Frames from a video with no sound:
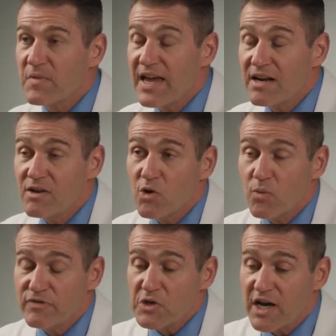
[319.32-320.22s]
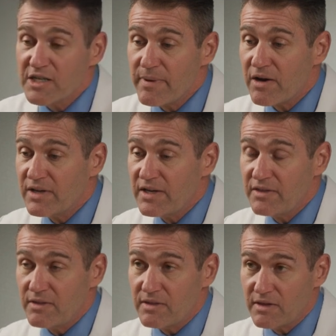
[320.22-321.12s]
And we've talked about
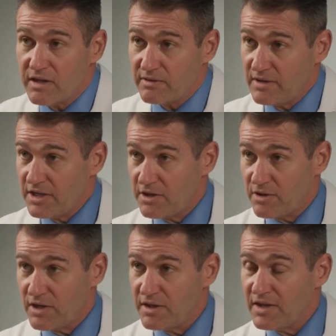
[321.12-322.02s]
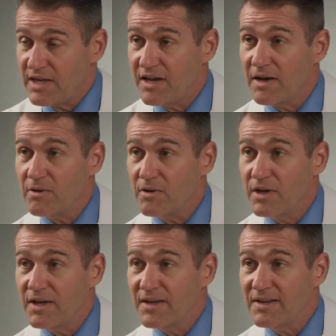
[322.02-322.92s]
in the in the in the uh,
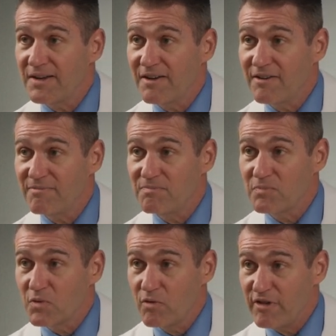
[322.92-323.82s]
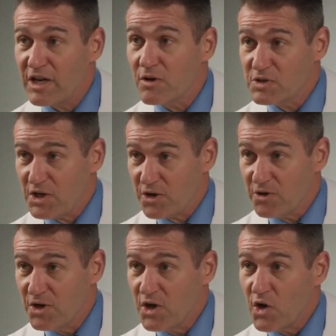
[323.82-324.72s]
uh, videos
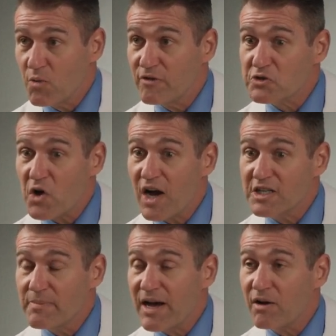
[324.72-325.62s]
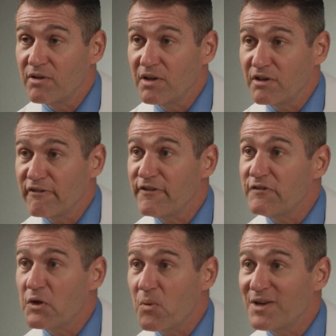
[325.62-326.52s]
here, we've talked about the
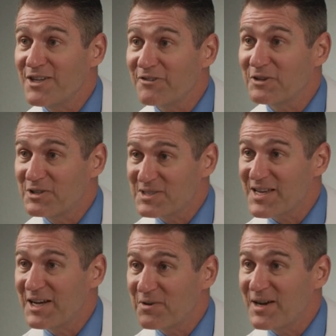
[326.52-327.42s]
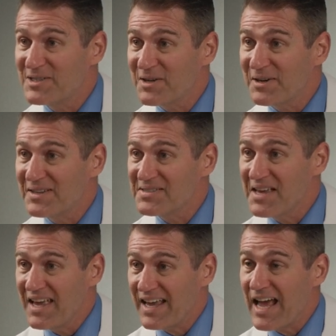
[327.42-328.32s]
51 different design criterias
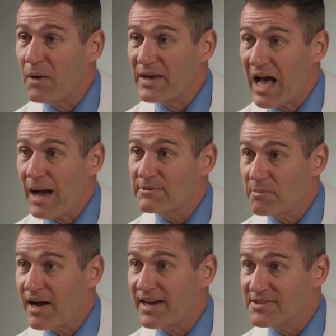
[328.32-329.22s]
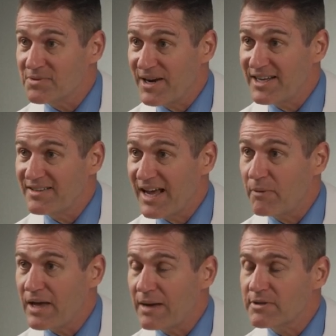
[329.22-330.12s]
and how we optimize, right? How
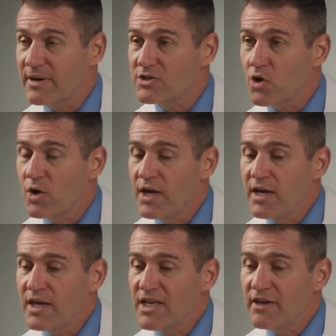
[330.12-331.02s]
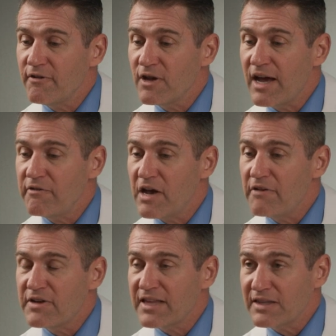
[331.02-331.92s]
we optimize. So you, I,
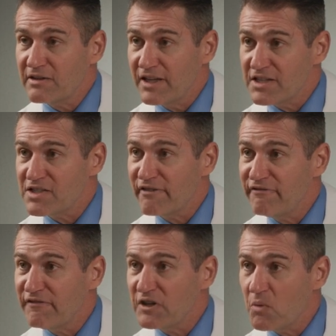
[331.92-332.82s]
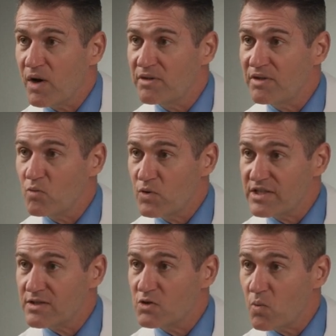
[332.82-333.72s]
I've got the list of 51
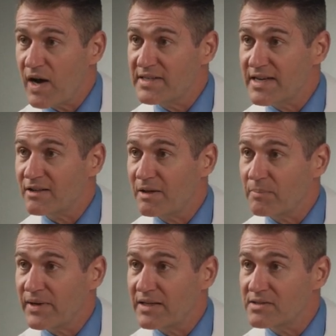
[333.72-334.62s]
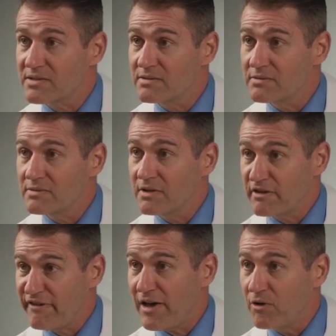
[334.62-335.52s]
reasons why dental implants
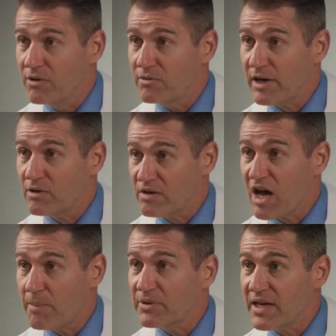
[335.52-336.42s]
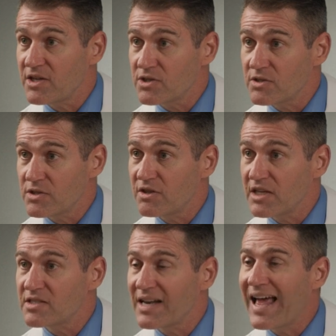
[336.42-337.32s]
can fail, like complications and
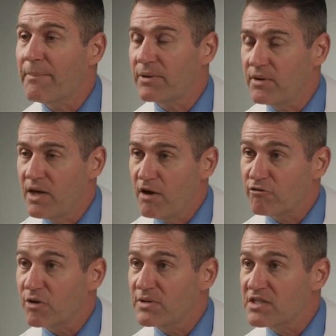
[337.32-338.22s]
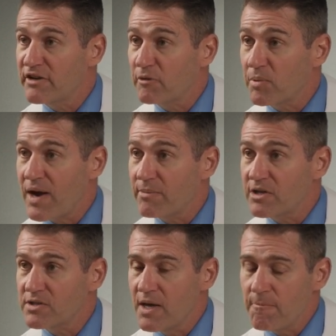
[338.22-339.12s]
things that happen from these different
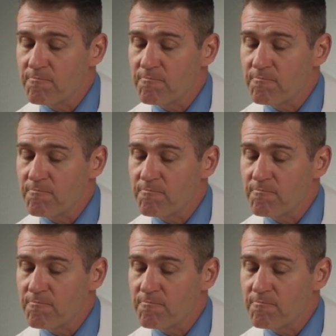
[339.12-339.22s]
parameters.